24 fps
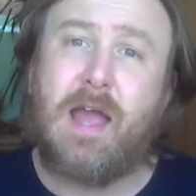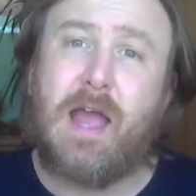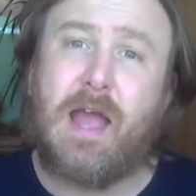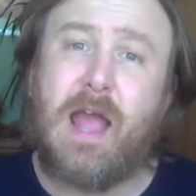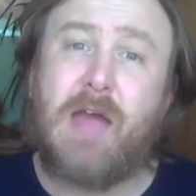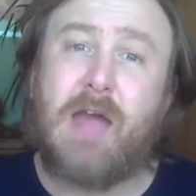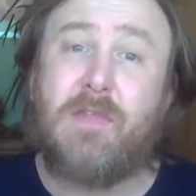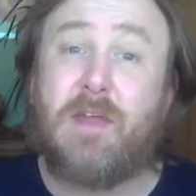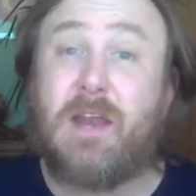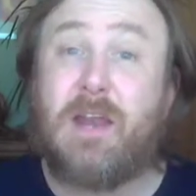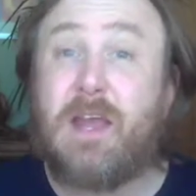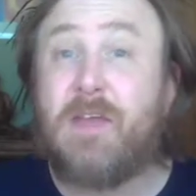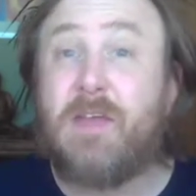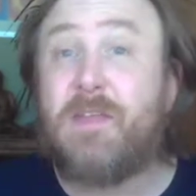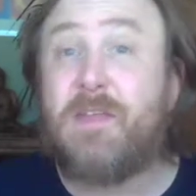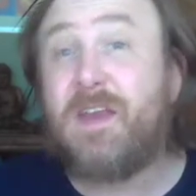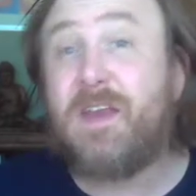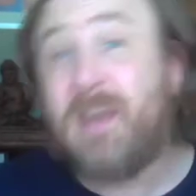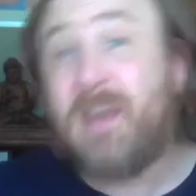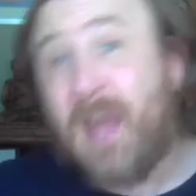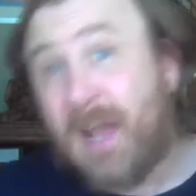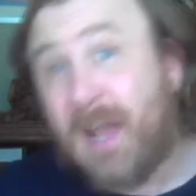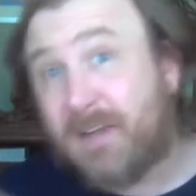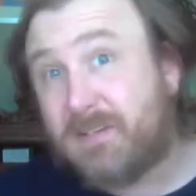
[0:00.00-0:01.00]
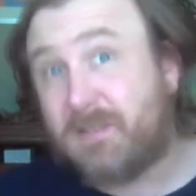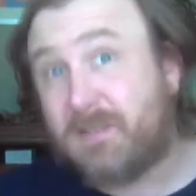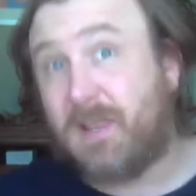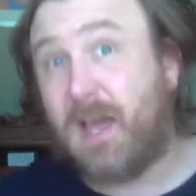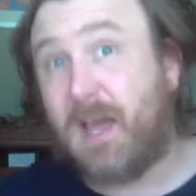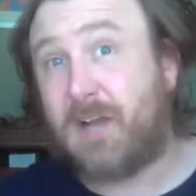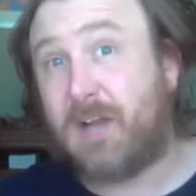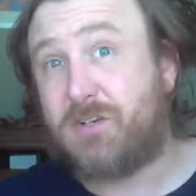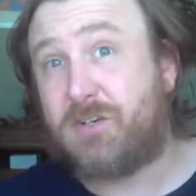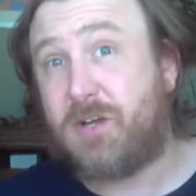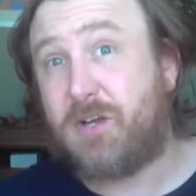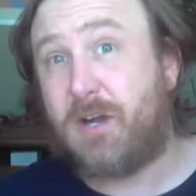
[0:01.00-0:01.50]
then in the next
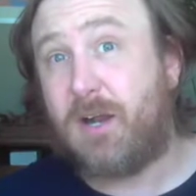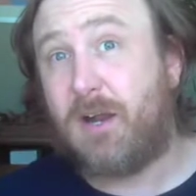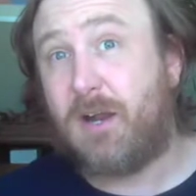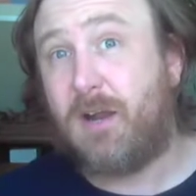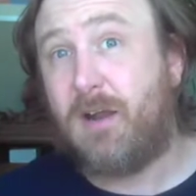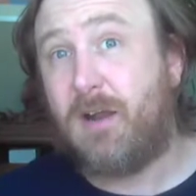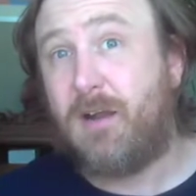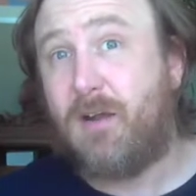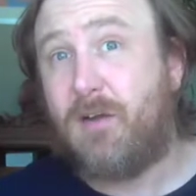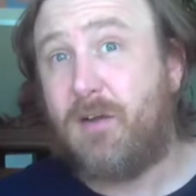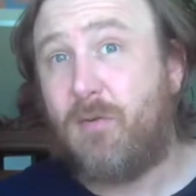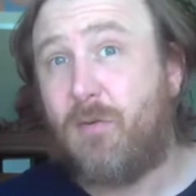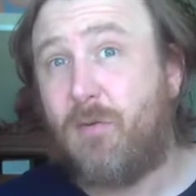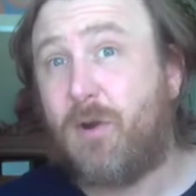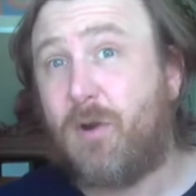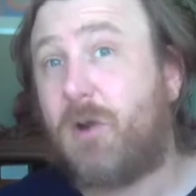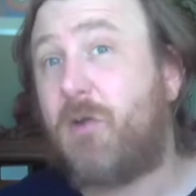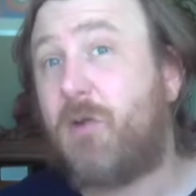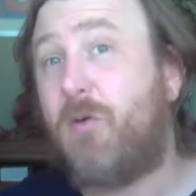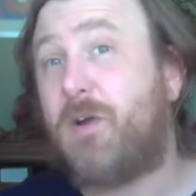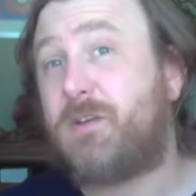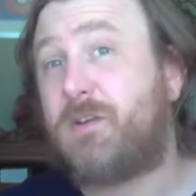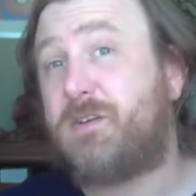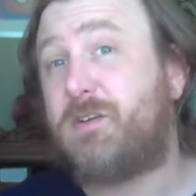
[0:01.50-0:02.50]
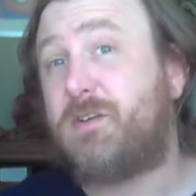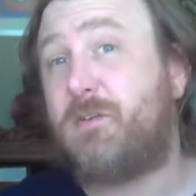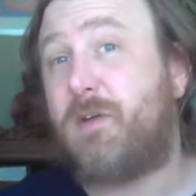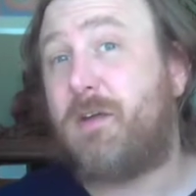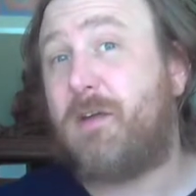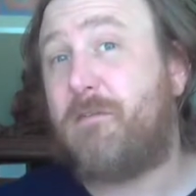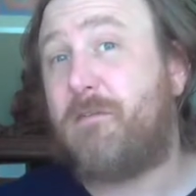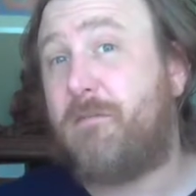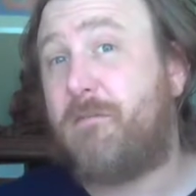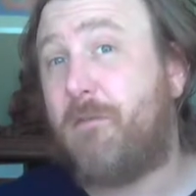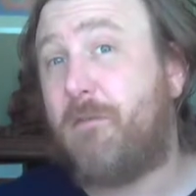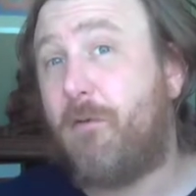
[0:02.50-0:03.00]
lecture, we're going to do a
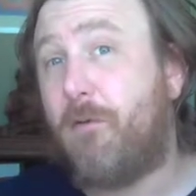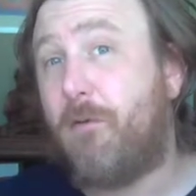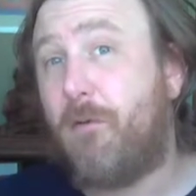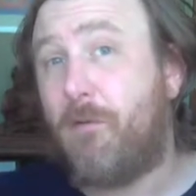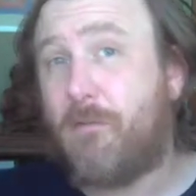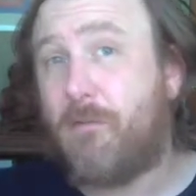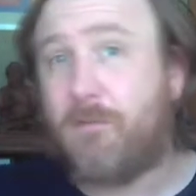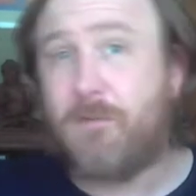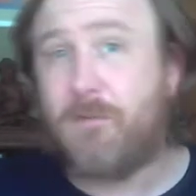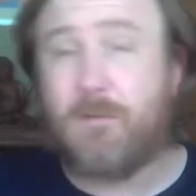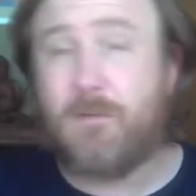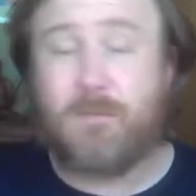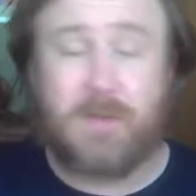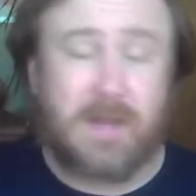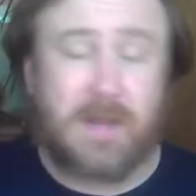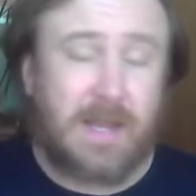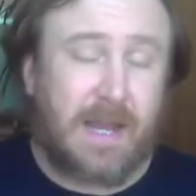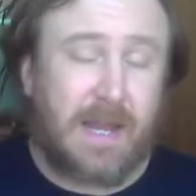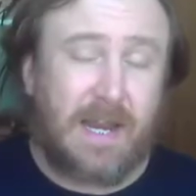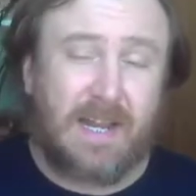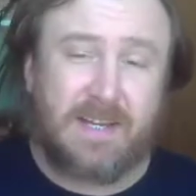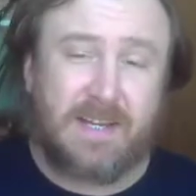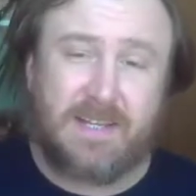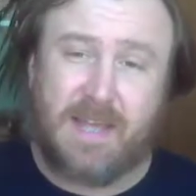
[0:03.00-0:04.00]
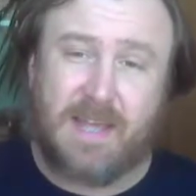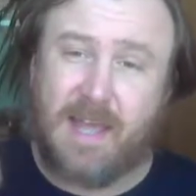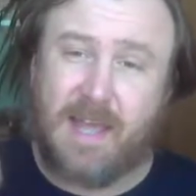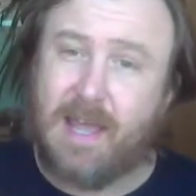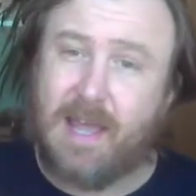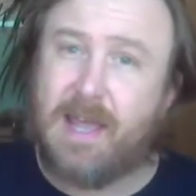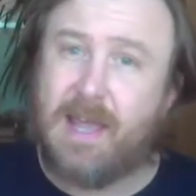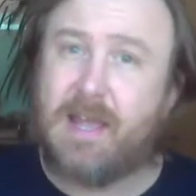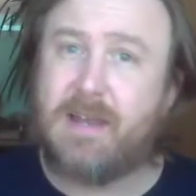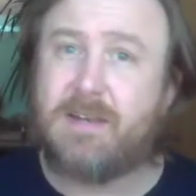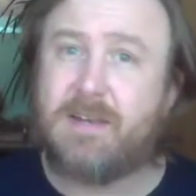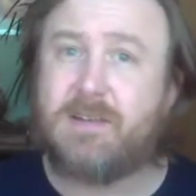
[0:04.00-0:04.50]
full, from beginning to
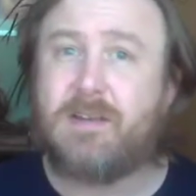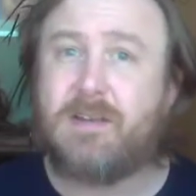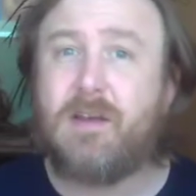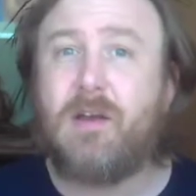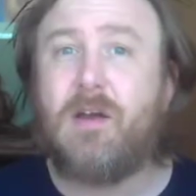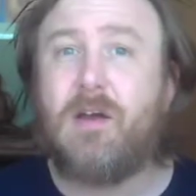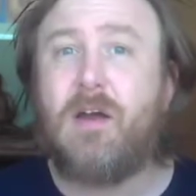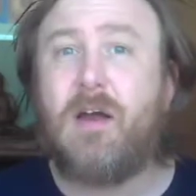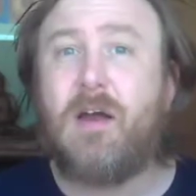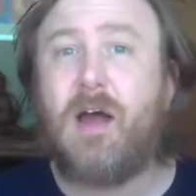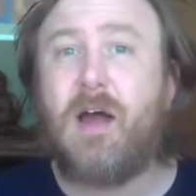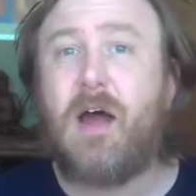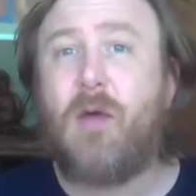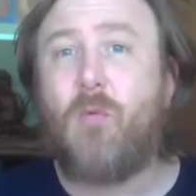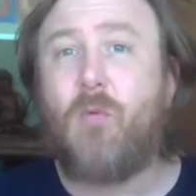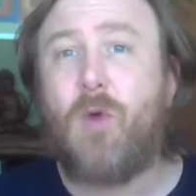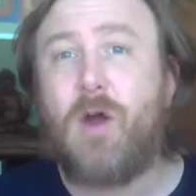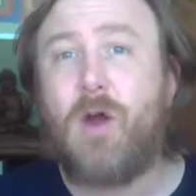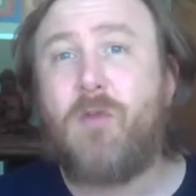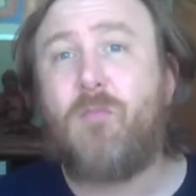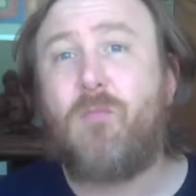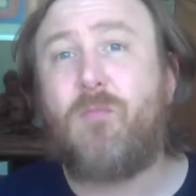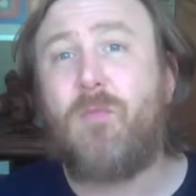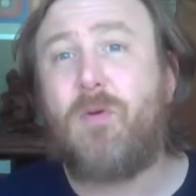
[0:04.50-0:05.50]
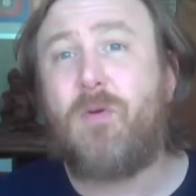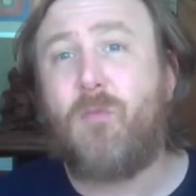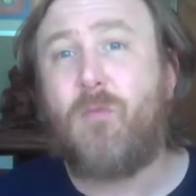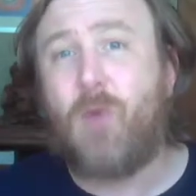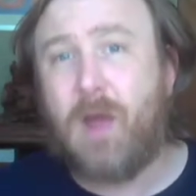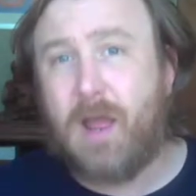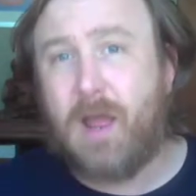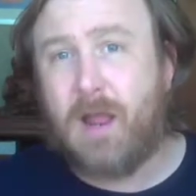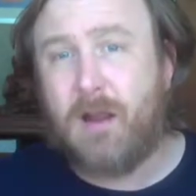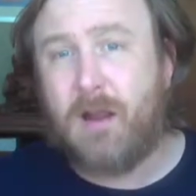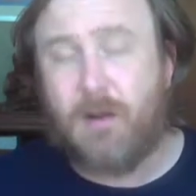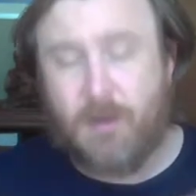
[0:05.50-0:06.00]
end,
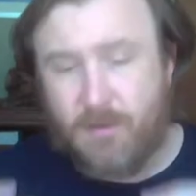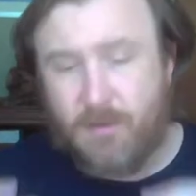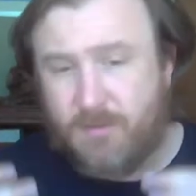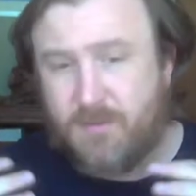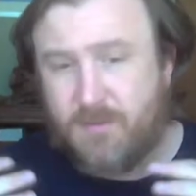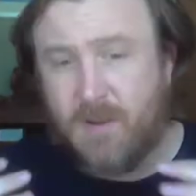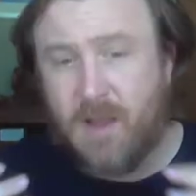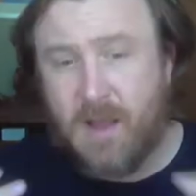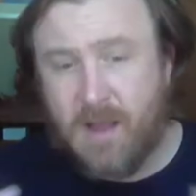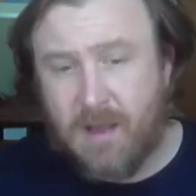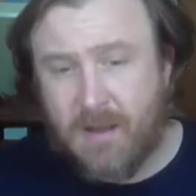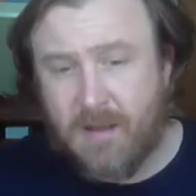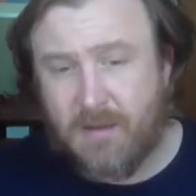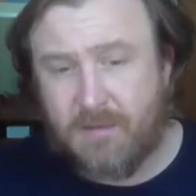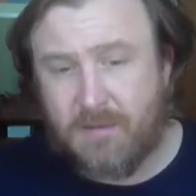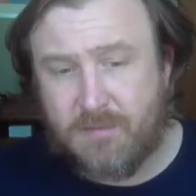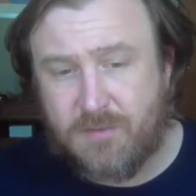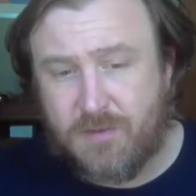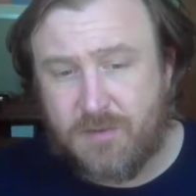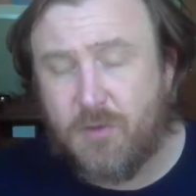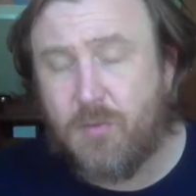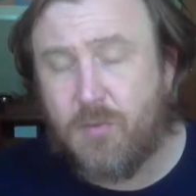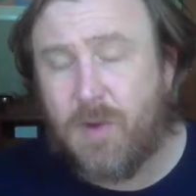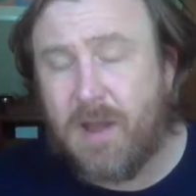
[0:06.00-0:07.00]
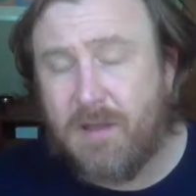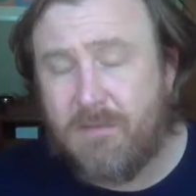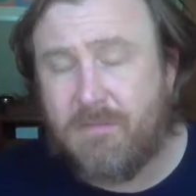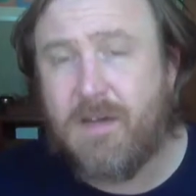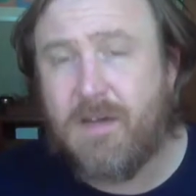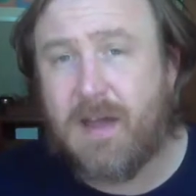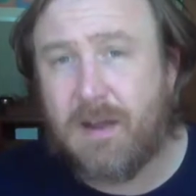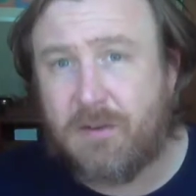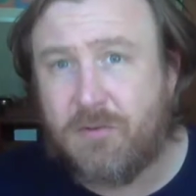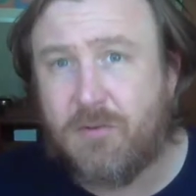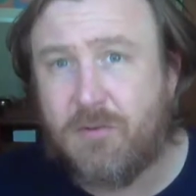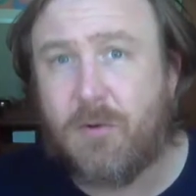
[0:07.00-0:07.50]
one-way or two-way
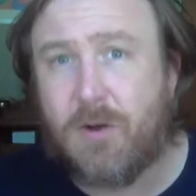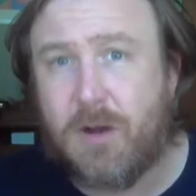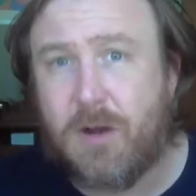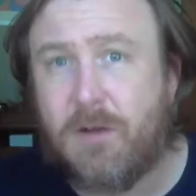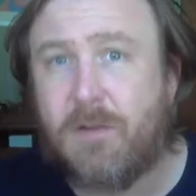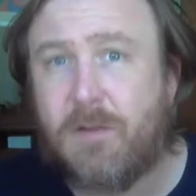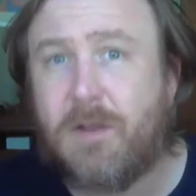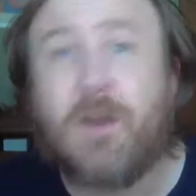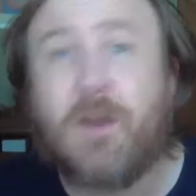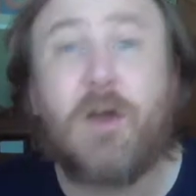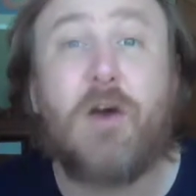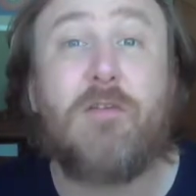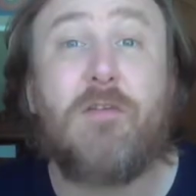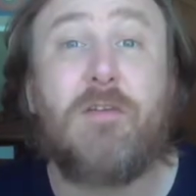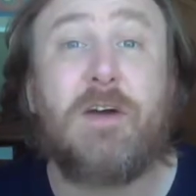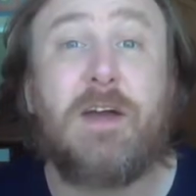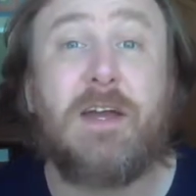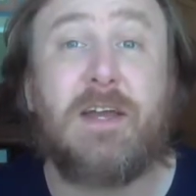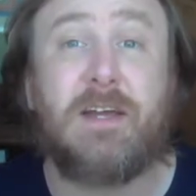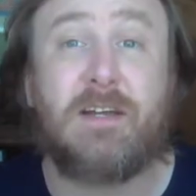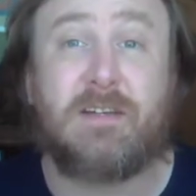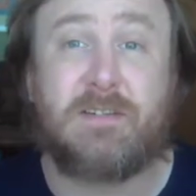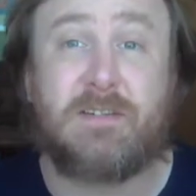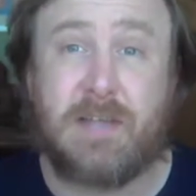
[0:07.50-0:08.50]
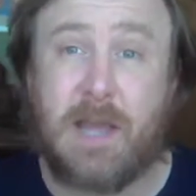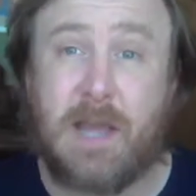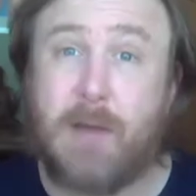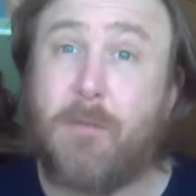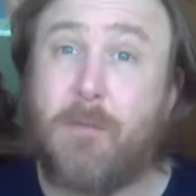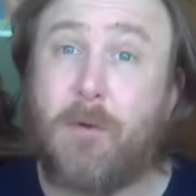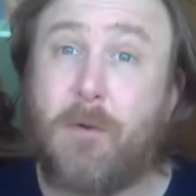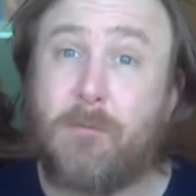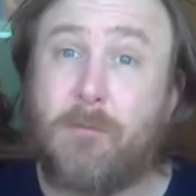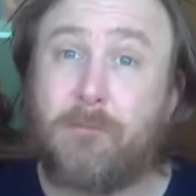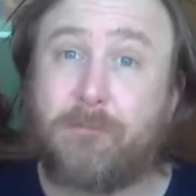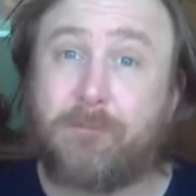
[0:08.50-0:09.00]
factorial ANOVA
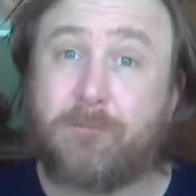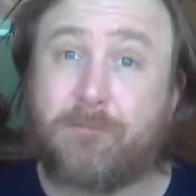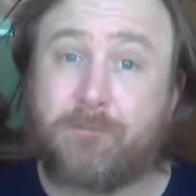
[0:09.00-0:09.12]
example,